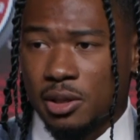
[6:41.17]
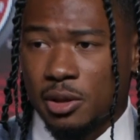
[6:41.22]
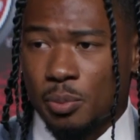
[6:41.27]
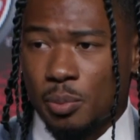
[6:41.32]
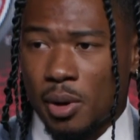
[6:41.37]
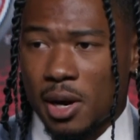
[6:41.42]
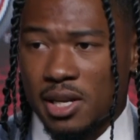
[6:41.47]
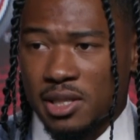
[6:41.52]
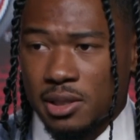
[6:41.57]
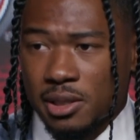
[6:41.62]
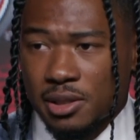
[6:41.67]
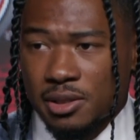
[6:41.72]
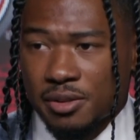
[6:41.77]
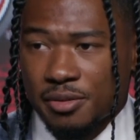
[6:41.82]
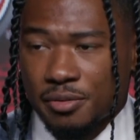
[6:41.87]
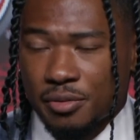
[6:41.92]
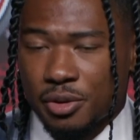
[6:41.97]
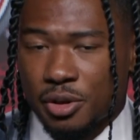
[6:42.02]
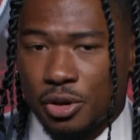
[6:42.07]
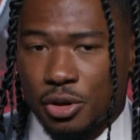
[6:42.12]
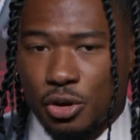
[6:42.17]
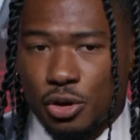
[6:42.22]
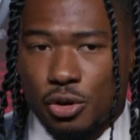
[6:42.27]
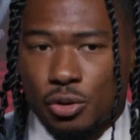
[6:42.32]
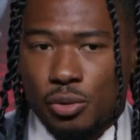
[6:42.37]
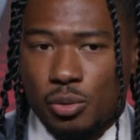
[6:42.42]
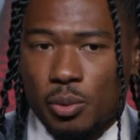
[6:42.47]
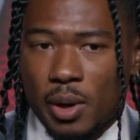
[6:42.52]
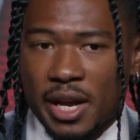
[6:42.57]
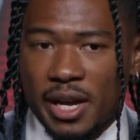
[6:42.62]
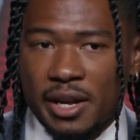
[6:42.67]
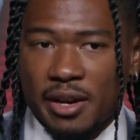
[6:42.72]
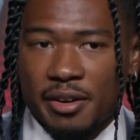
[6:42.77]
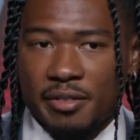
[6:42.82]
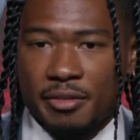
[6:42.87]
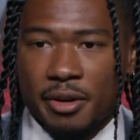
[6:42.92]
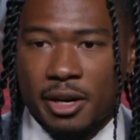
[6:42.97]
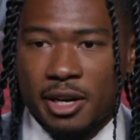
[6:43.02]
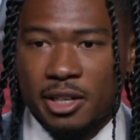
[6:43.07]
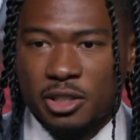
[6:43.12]
the process of the new way of
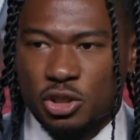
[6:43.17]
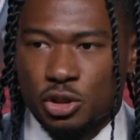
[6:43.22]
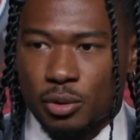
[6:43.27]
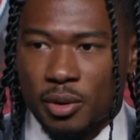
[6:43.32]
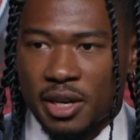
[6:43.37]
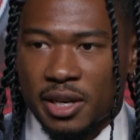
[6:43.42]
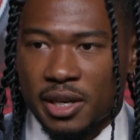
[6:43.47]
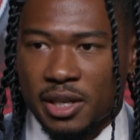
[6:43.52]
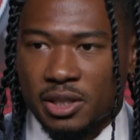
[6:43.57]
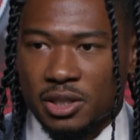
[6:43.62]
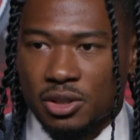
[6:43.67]
training.